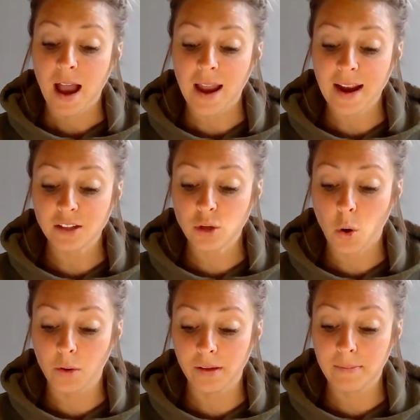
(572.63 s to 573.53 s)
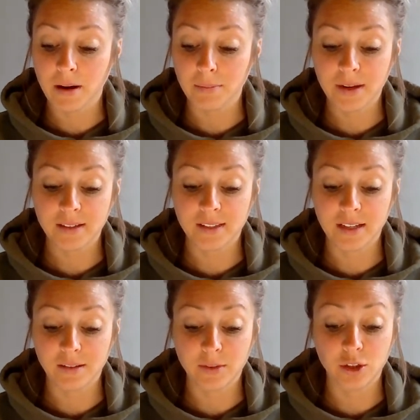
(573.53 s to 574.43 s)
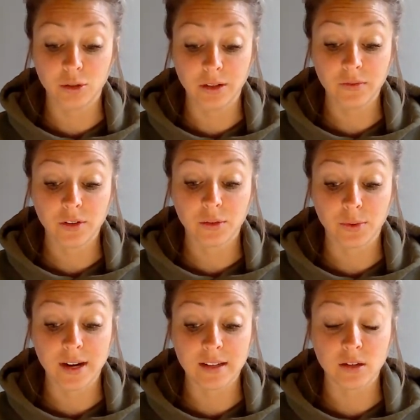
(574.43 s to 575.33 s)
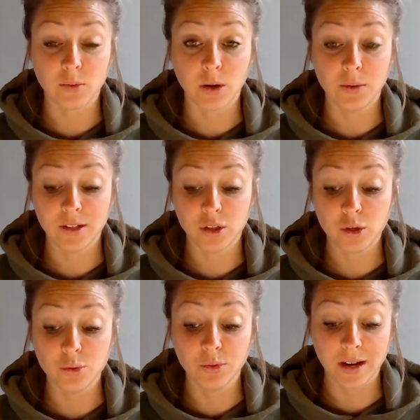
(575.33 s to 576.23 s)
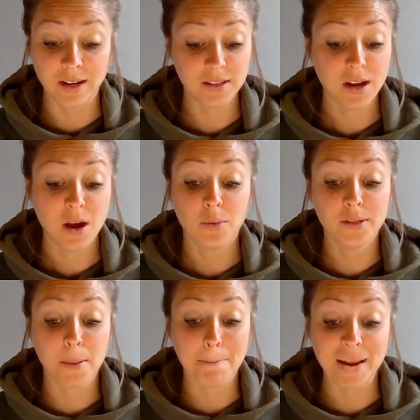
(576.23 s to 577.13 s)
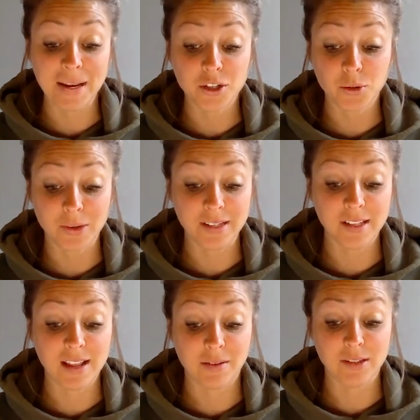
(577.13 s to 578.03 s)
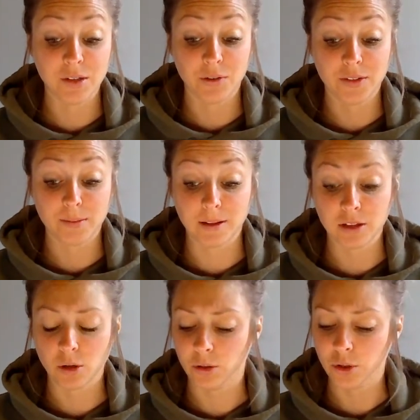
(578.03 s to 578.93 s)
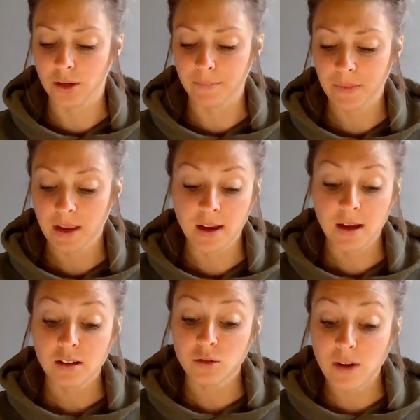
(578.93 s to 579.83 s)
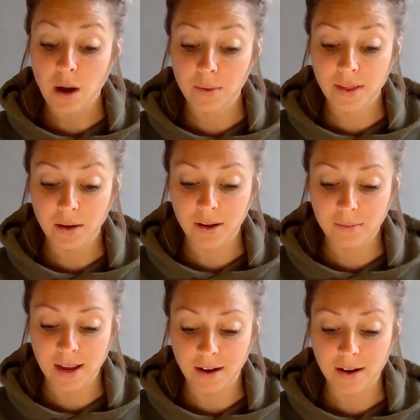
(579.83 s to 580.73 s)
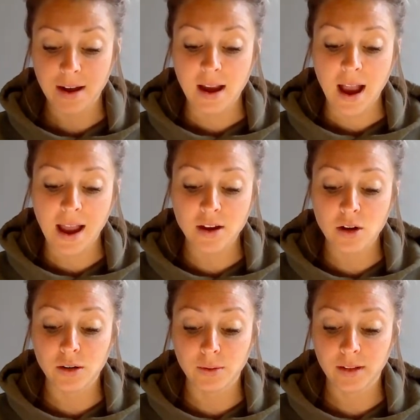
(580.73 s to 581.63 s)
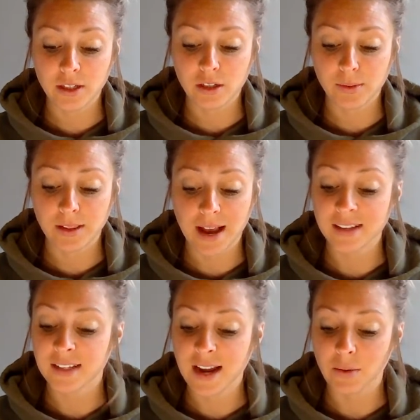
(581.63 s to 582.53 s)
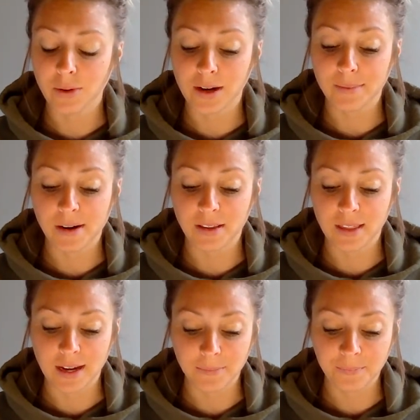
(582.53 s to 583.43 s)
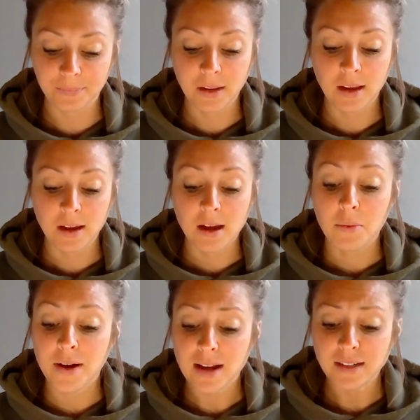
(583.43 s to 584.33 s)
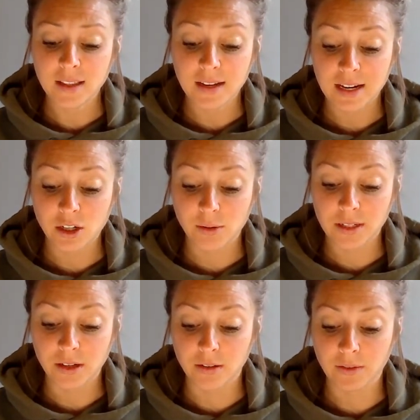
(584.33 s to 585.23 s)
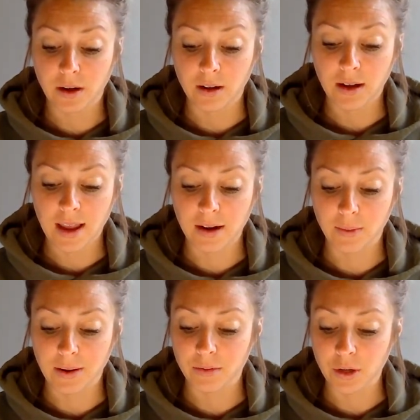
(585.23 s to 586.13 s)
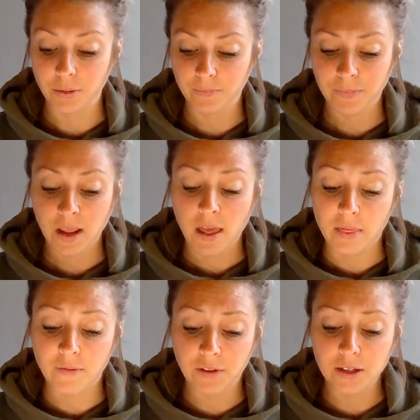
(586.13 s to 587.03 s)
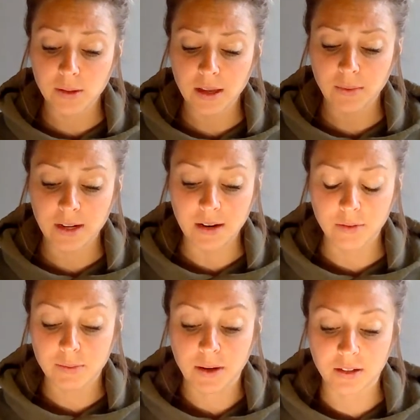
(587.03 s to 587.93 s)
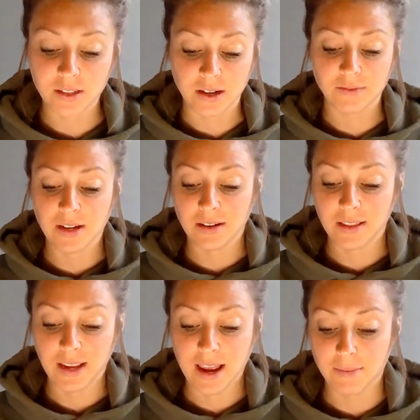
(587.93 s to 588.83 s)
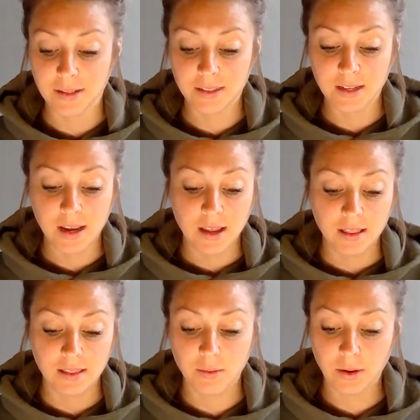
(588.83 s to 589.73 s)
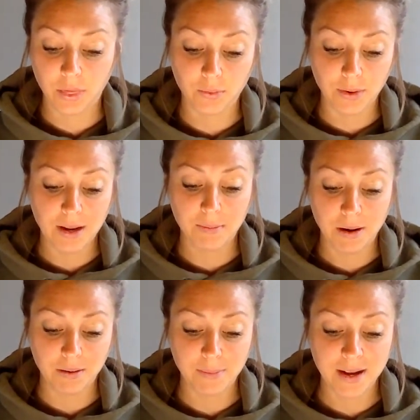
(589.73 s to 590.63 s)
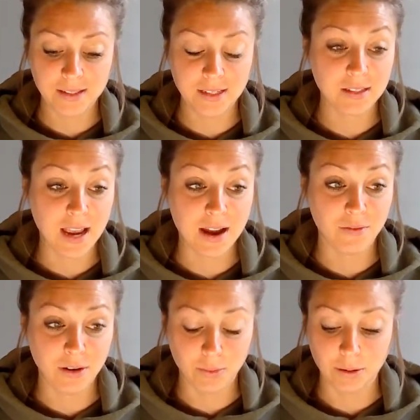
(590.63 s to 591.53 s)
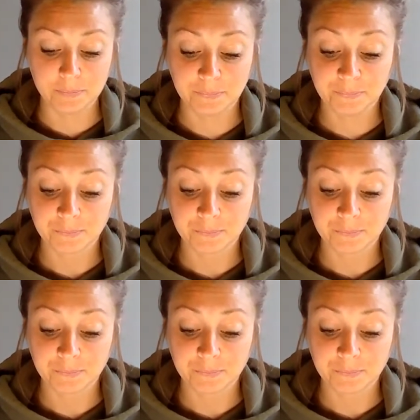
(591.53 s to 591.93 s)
I got totally pumped because dealing with Julian for 3 days in a row and 2 nights was a major reason that I was nervous about this whole trip. So now without him there, I could really just relax and not worry about a thing. We got to the nature reserve at around noon. The first thing we did was put our stuff down in the cabins. There were 3 bunk beds to every room.